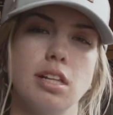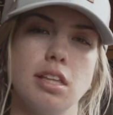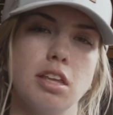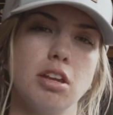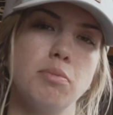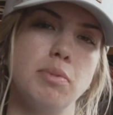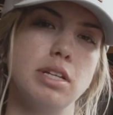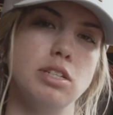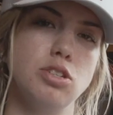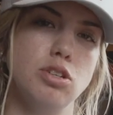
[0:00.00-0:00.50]
a
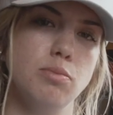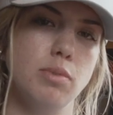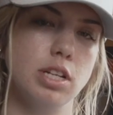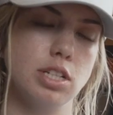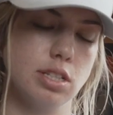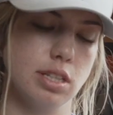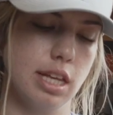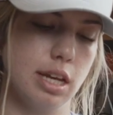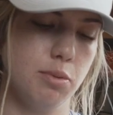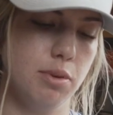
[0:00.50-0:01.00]
little bit too
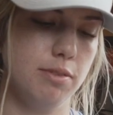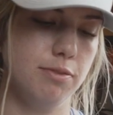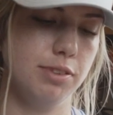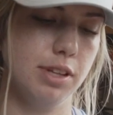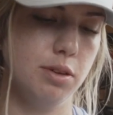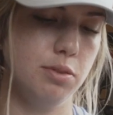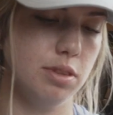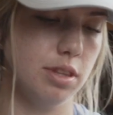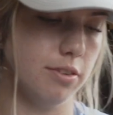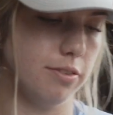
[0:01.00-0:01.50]
much liquid
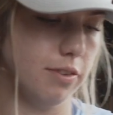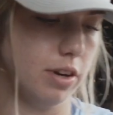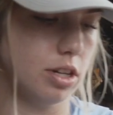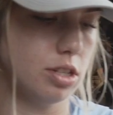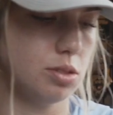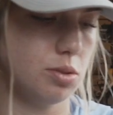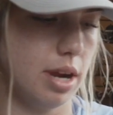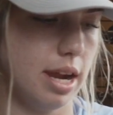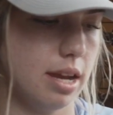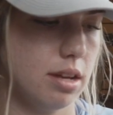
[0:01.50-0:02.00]
float in the
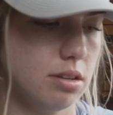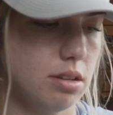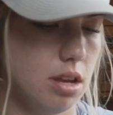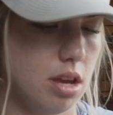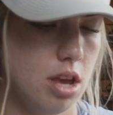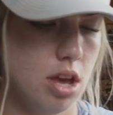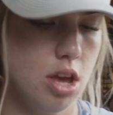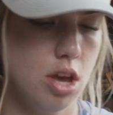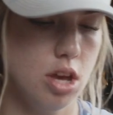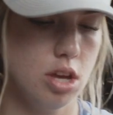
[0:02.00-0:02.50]
first round.
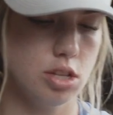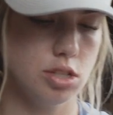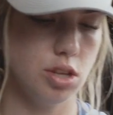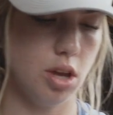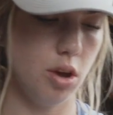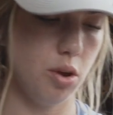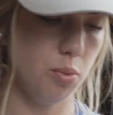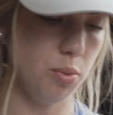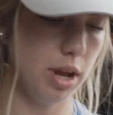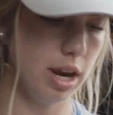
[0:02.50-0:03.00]

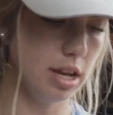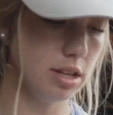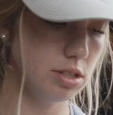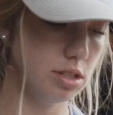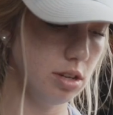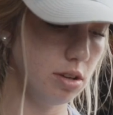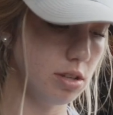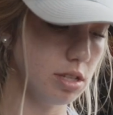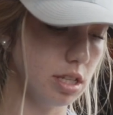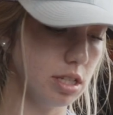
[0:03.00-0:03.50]
So what I'll
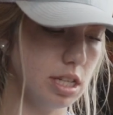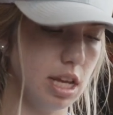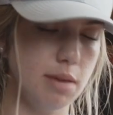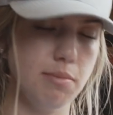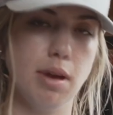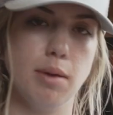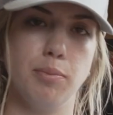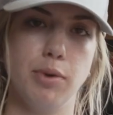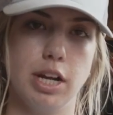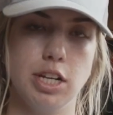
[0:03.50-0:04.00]
do is I'll take
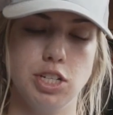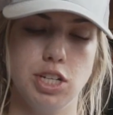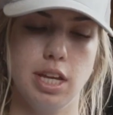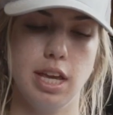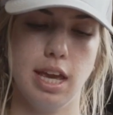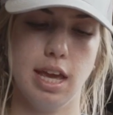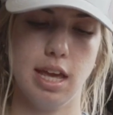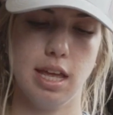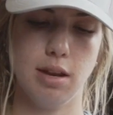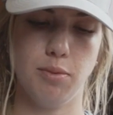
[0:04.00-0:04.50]
my brush
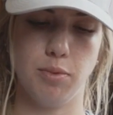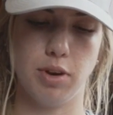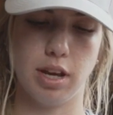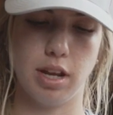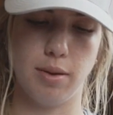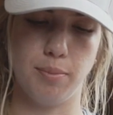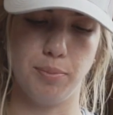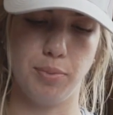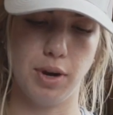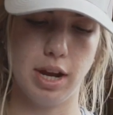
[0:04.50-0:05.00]
again and we're
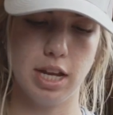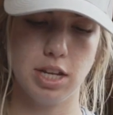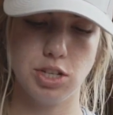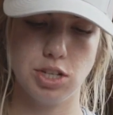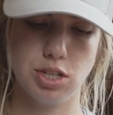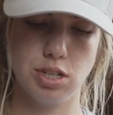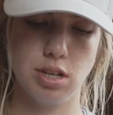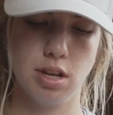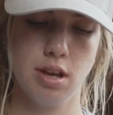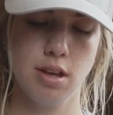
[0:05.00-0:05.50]
going to
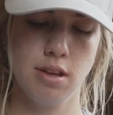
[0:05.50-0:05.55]
brush